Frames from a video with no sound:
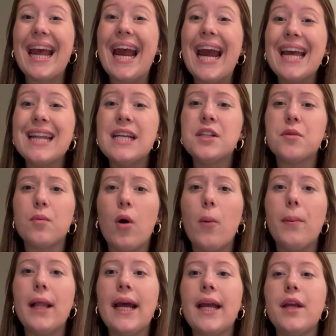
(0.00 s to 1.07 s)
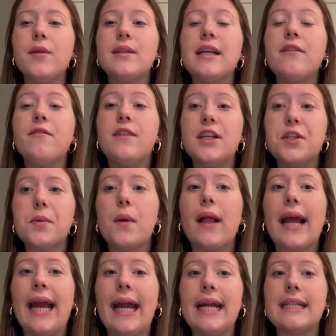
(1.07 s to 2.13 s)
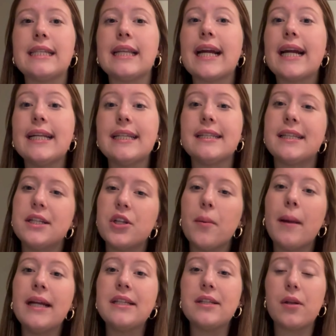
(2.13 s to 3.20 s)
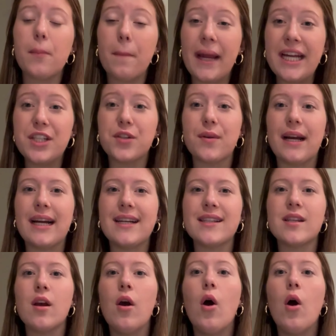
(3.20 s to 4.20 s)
In this roleplay, using visual aids like a decision matrix